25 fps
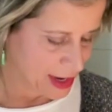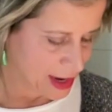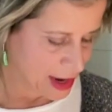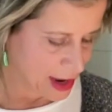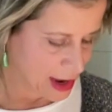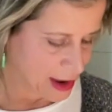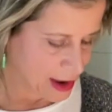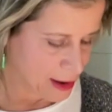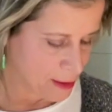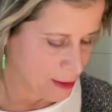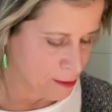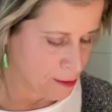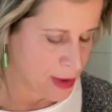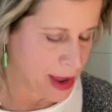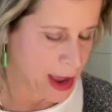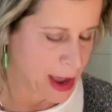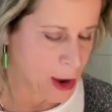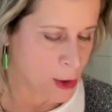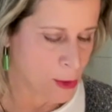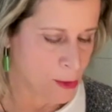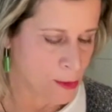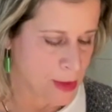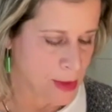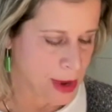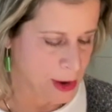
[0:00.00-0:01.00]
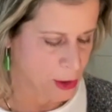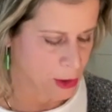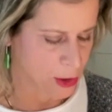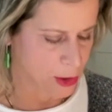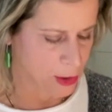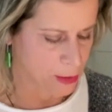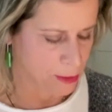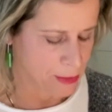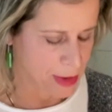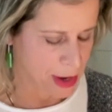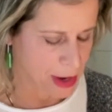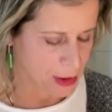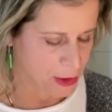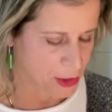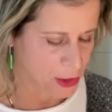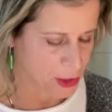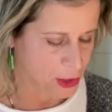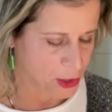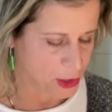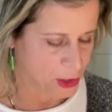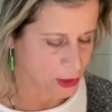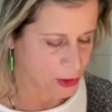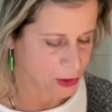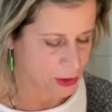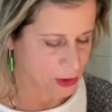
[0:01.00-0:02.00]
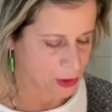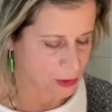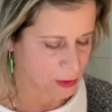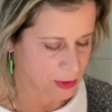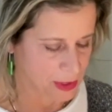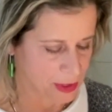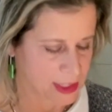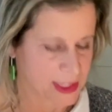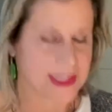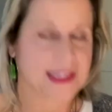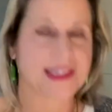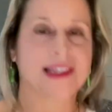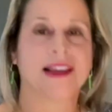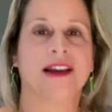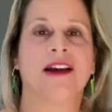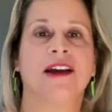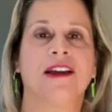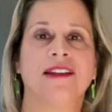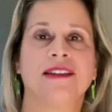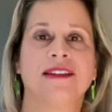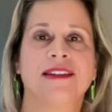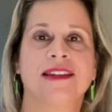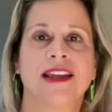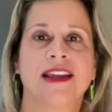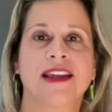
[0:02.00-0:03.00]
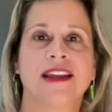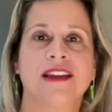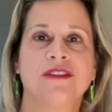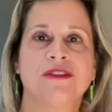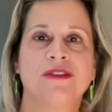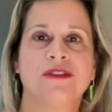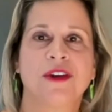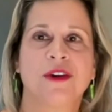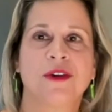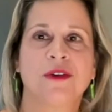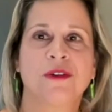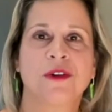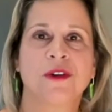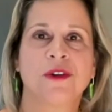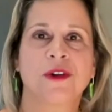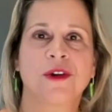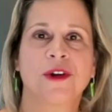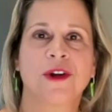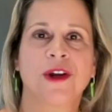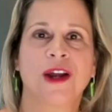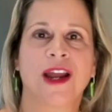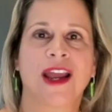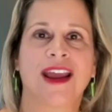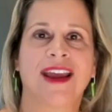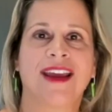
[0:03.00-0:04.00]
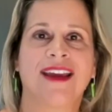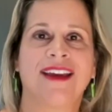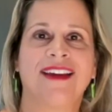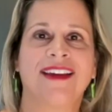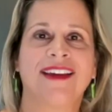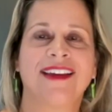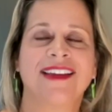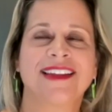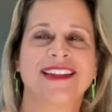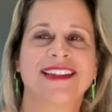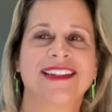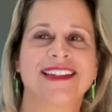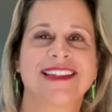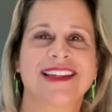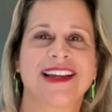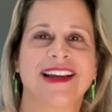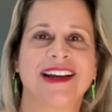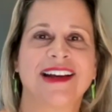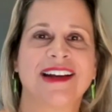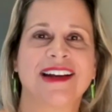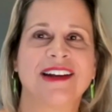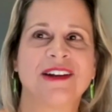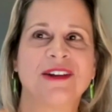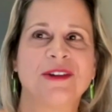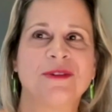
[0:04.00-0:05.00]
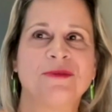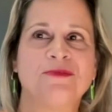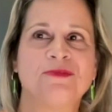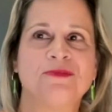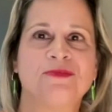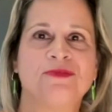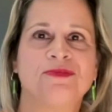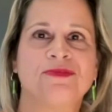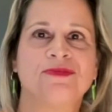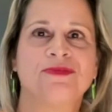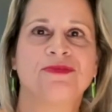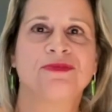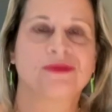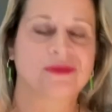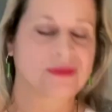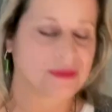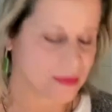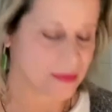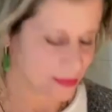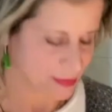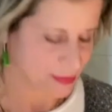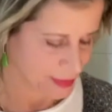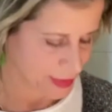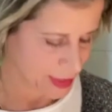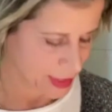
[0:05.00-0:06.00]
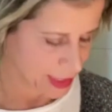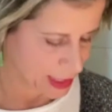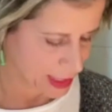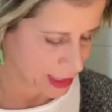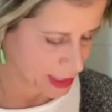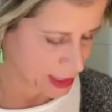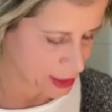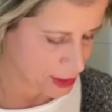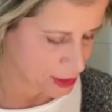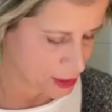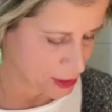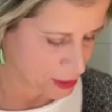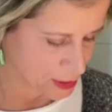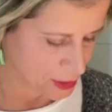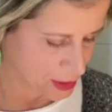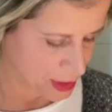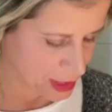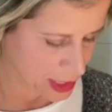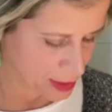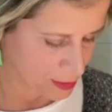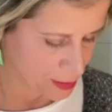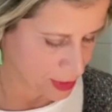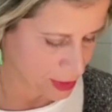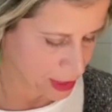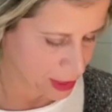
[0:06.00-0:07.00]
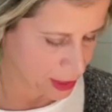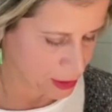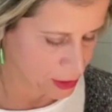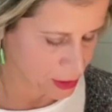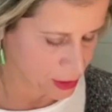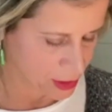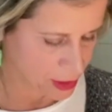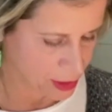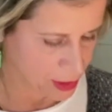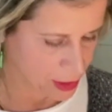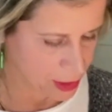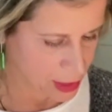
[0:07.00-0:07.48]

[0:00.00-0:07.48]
Uh, Val Mar- Mariner was uh, Dave Yoder, and um, I got to turn to that page.